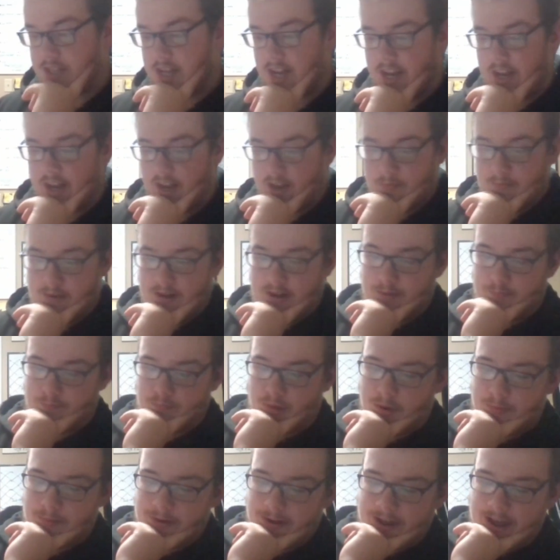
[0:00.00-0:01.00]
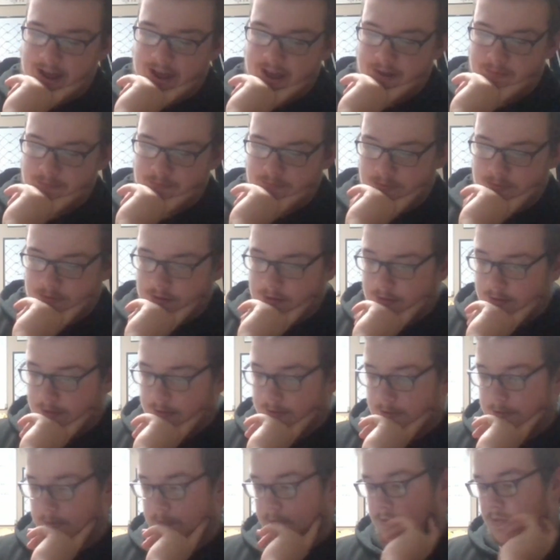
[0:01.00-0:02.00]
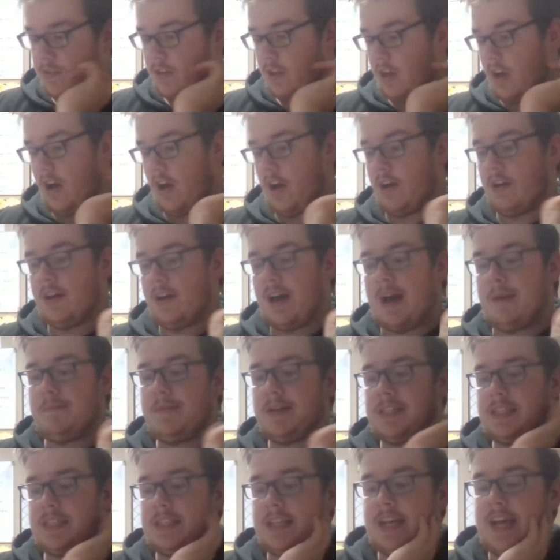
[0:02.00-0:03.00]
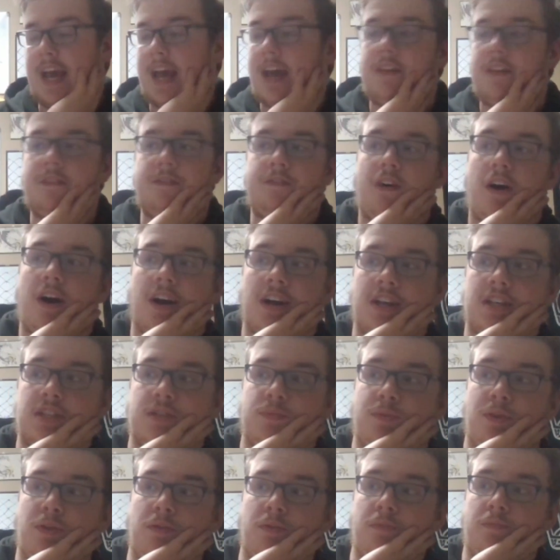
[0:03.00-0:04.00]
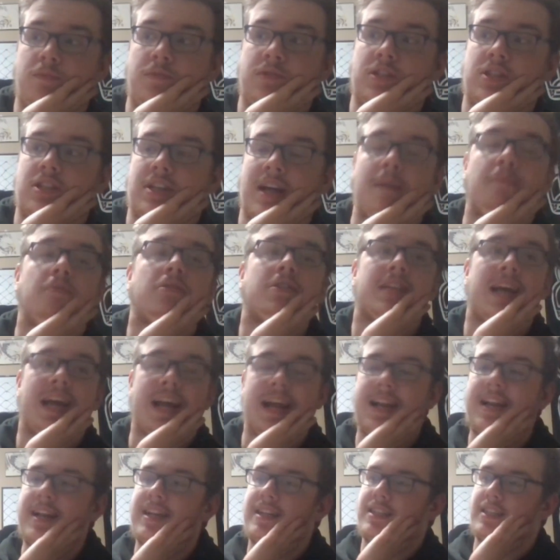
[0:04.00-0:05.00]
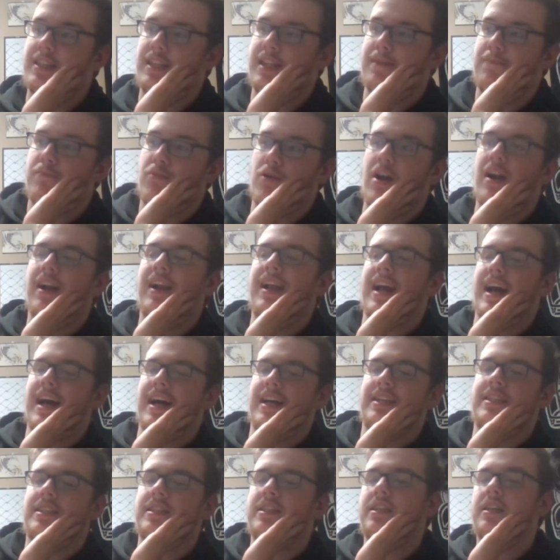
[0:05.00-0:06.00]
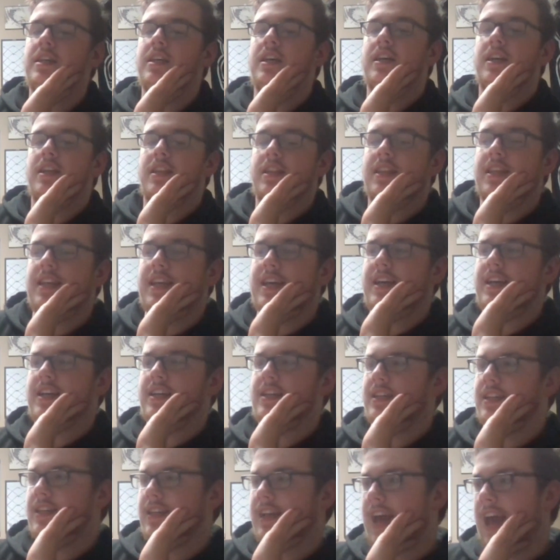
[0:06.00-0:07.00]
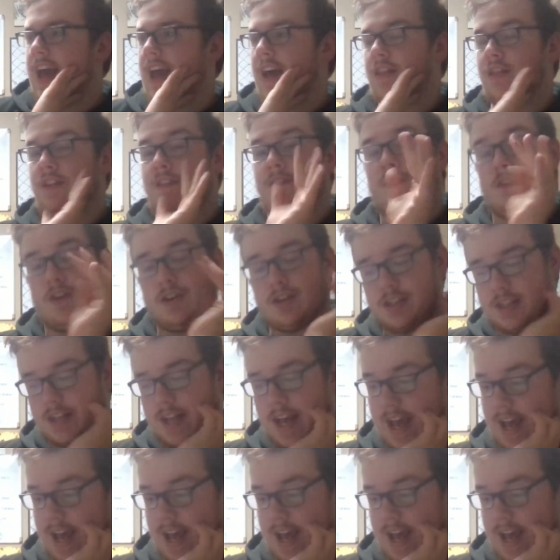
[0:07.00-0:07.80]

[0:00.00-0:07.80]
Stadium in Birmingham. Uh, N B C and Fox will simultaneously broadcast the, ga the first